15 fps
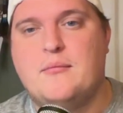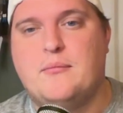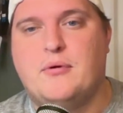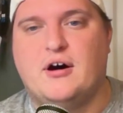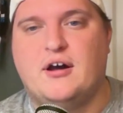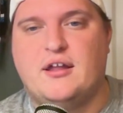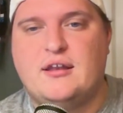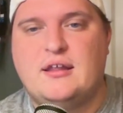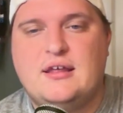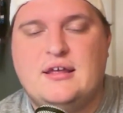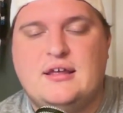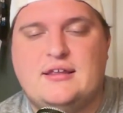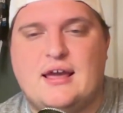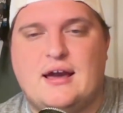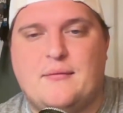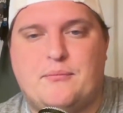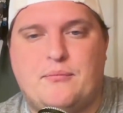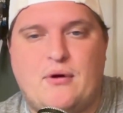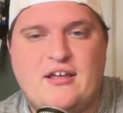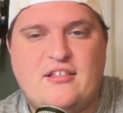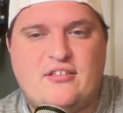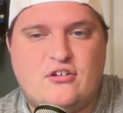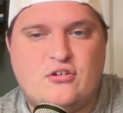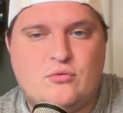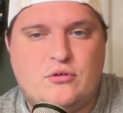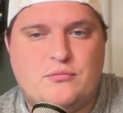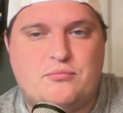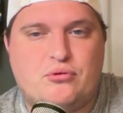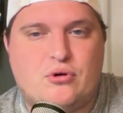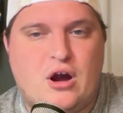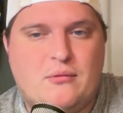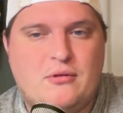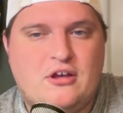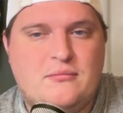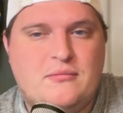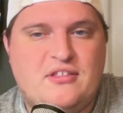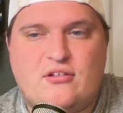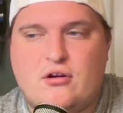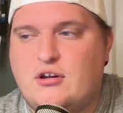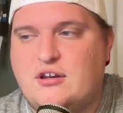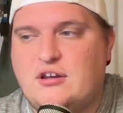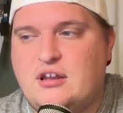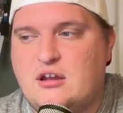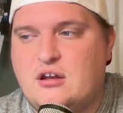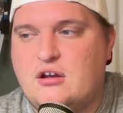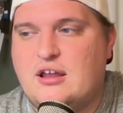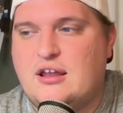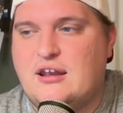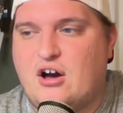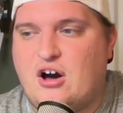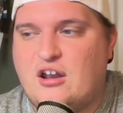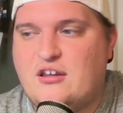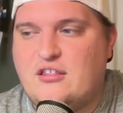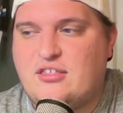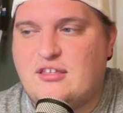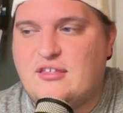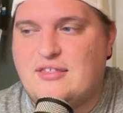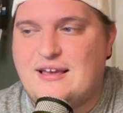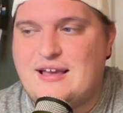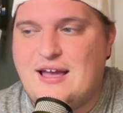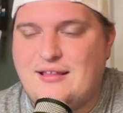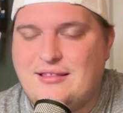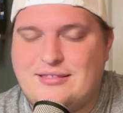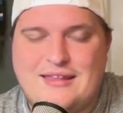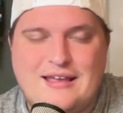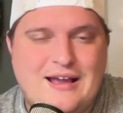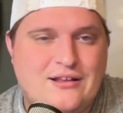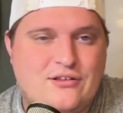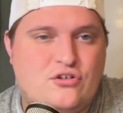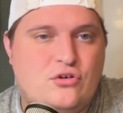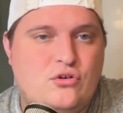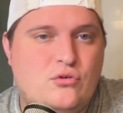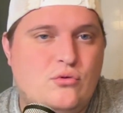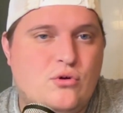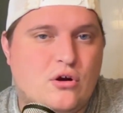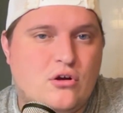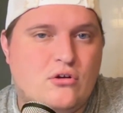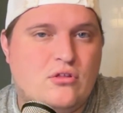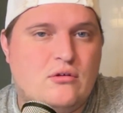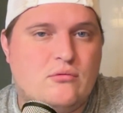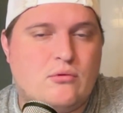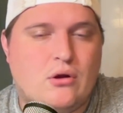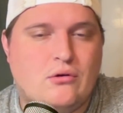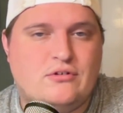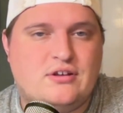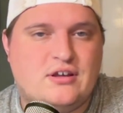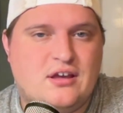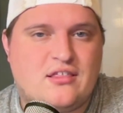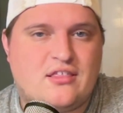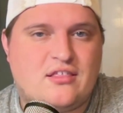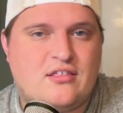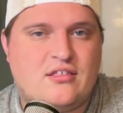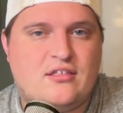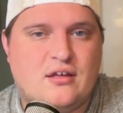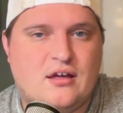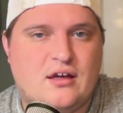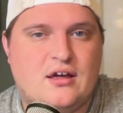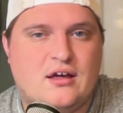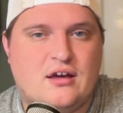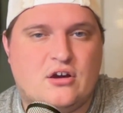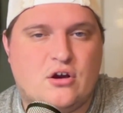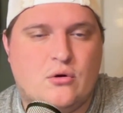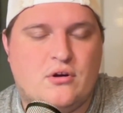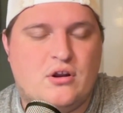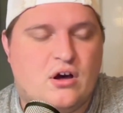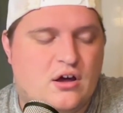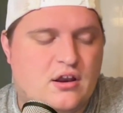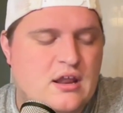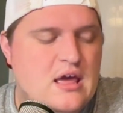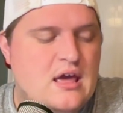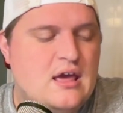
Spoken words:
But yeah, Bryce Underwood probably going to be starting here, and honestly, they got 2 early road tests going on.